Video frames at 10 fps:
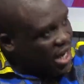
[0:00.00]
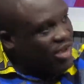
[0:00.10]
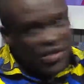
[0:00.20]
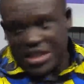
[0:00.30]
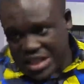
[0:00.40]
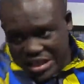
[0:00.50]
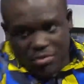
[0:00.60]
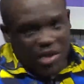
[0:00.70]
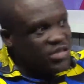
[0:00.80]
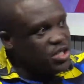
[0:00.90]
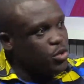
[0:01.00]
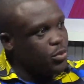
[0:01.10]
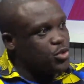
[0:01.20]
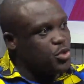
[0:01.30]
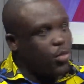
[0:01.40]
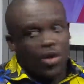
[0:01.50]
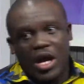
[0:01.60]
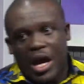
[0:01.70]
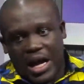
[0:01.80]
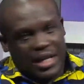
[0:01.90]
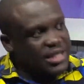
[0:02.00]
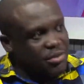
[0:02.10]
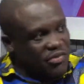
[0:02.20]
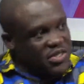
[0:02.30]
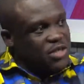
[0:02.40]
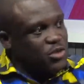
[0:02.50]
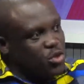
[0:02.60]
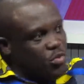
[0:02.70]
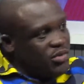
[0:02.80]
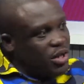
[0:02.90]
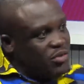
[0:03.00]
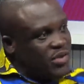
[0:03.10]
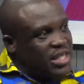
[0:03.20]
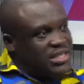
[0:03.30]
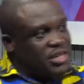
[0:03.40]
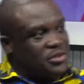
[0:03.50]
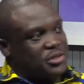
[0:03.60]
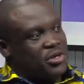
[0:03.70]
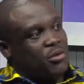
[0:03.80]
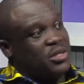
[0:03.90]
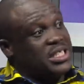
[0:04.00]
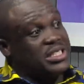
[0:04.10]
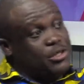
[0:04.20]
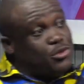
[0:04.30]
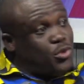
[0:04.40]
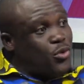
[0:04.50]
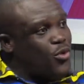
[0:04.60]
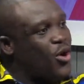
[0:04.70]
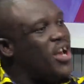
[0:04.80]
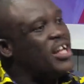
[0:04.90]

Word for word: back and fish, is the time the fish is supposed to spawn. At that time, the fish has also moved out of Ghana's territorial waters into Togo.